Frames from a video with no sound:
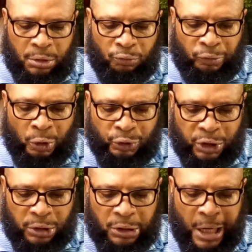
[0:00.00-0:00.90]

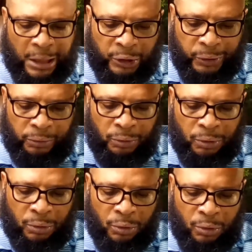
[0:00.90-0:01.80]
cirrhosis doctor
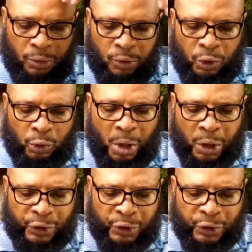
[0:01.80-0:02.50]
who